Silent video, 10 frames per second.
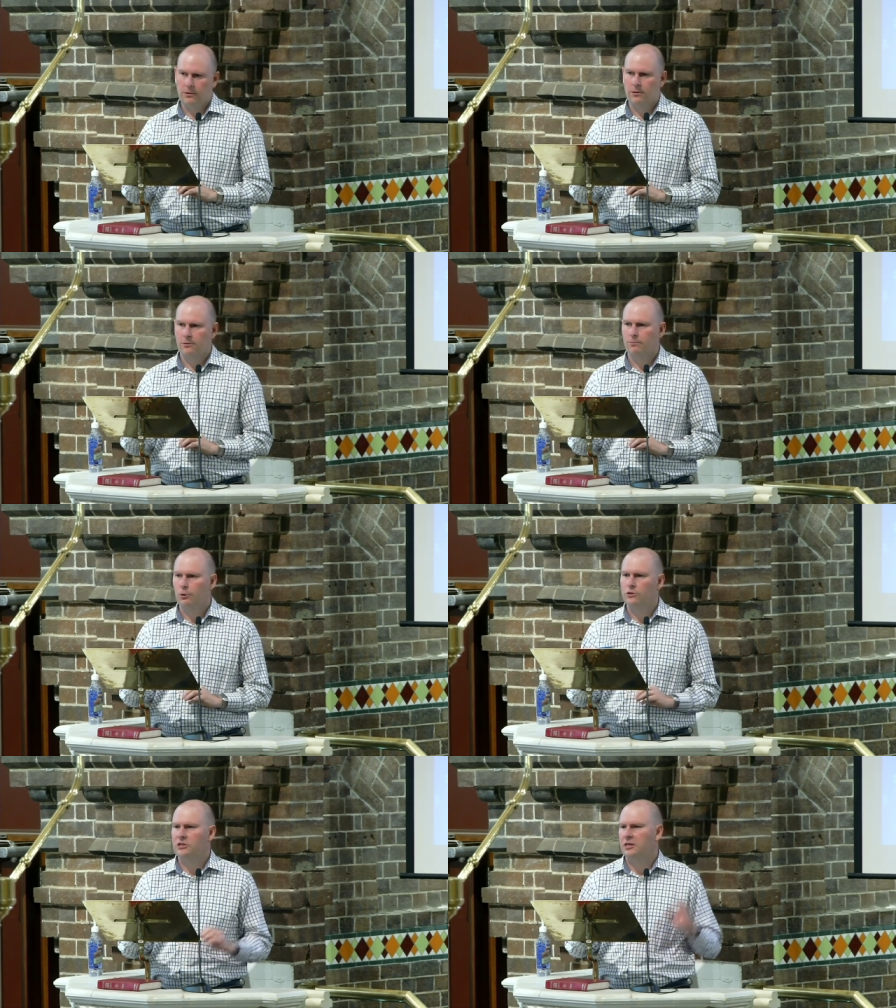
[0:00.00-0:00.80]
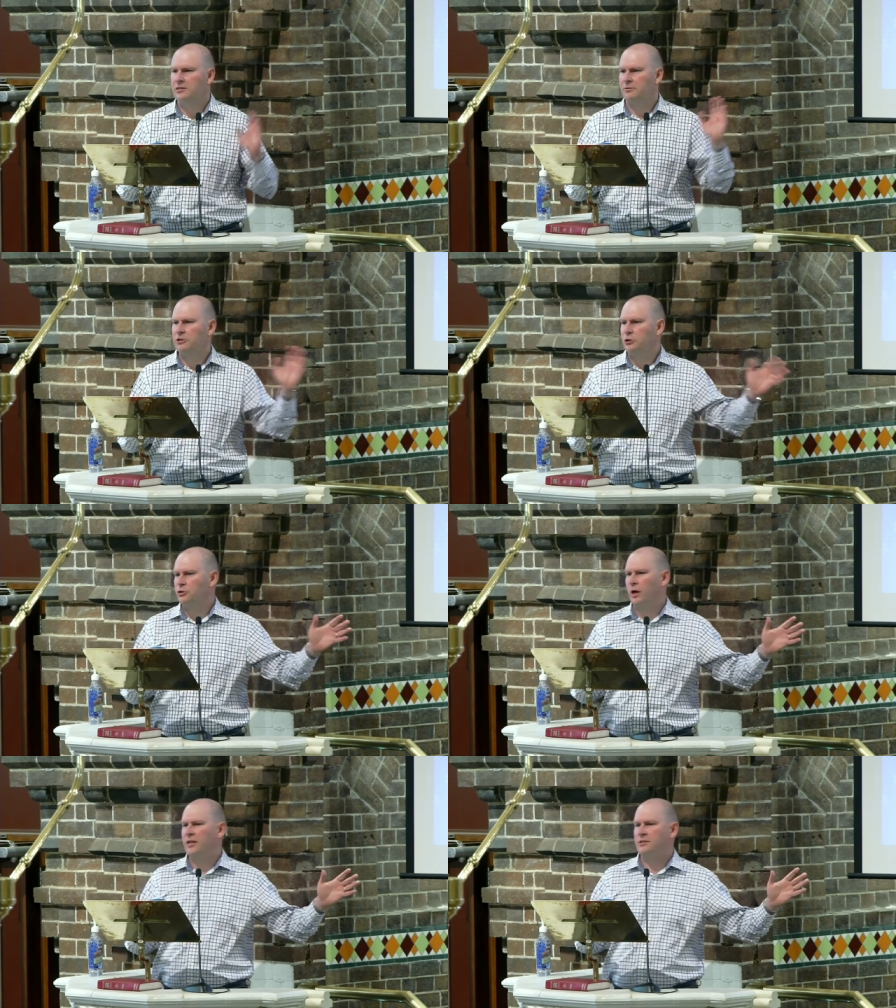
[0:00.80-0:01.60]
Paul says there are two
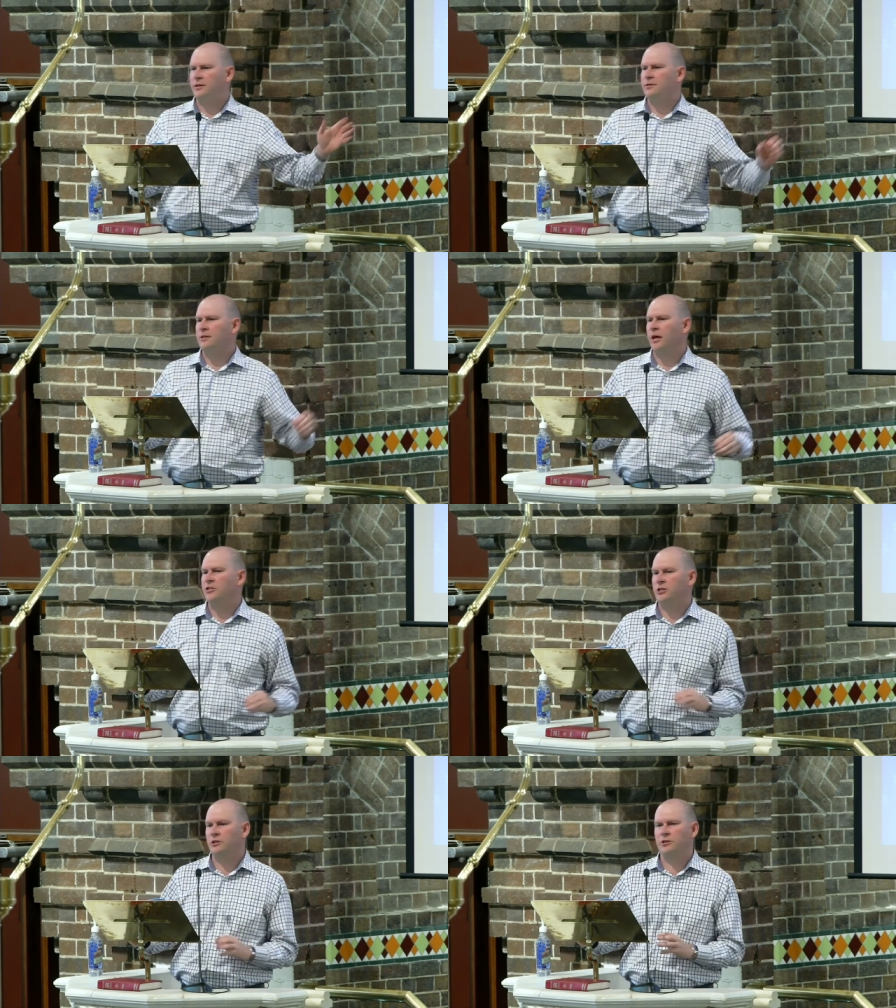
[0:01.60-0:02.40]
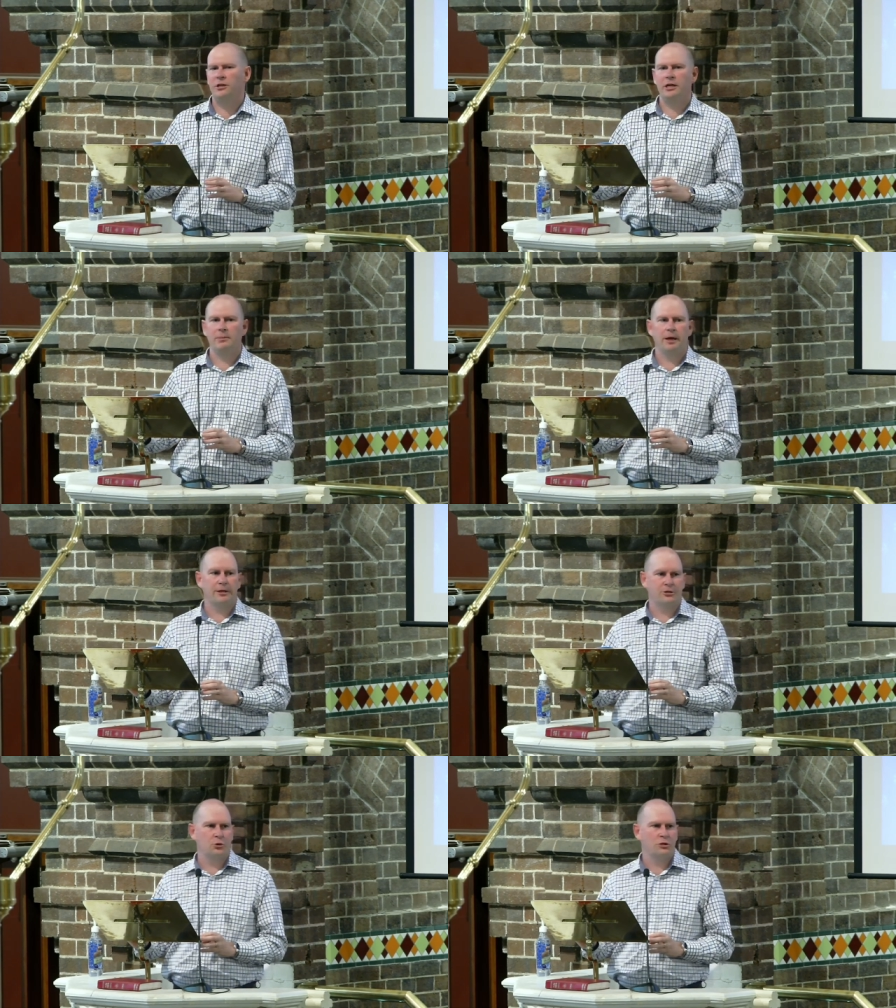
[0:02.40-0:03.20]
trains at the station and you need to make a
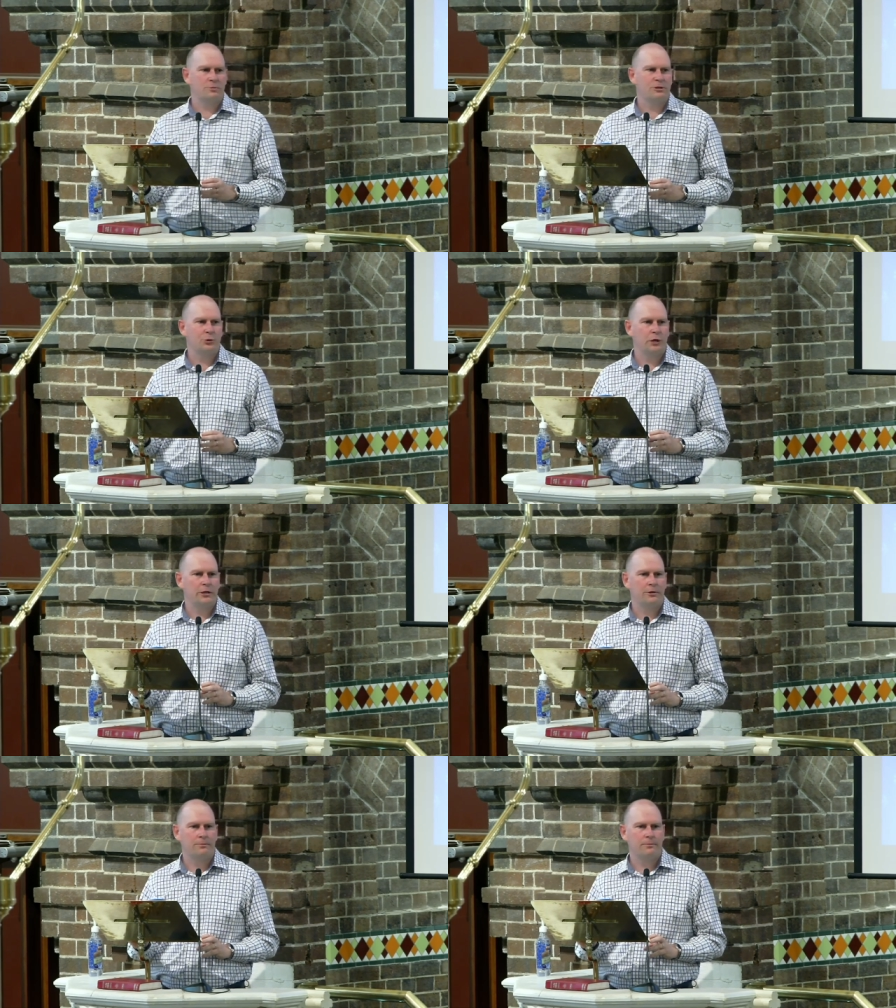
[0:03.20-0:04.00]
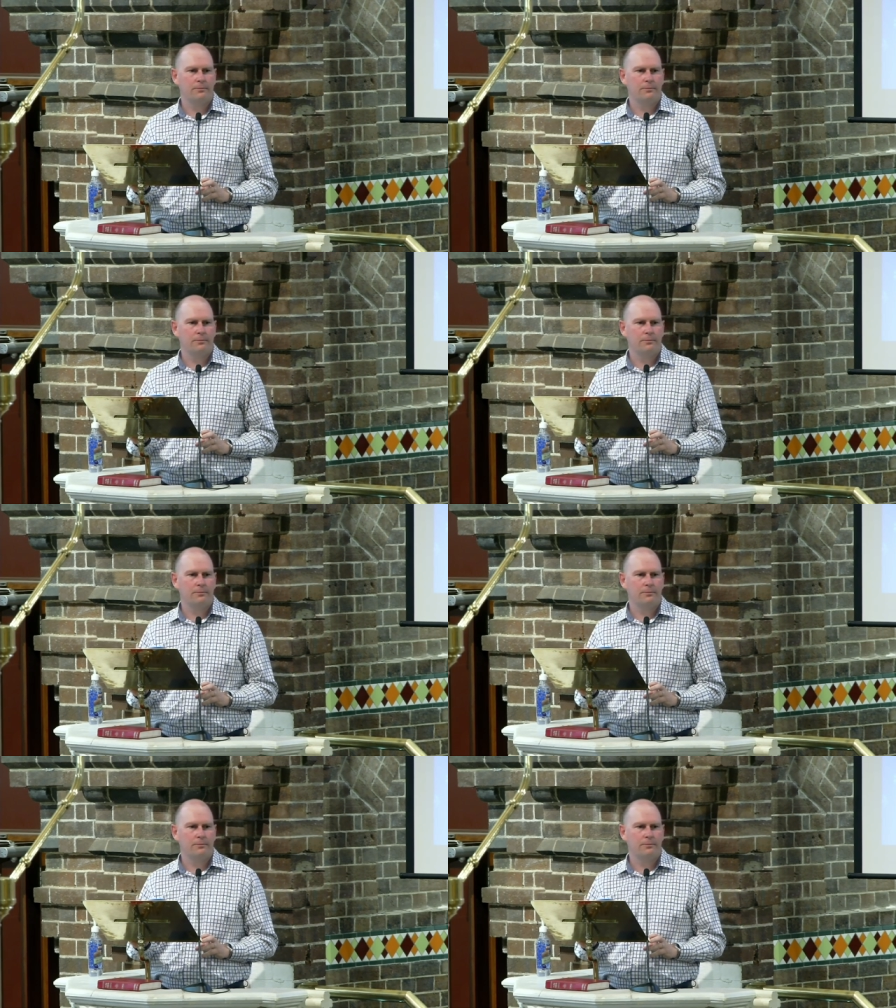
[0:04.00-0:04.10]
choice between them.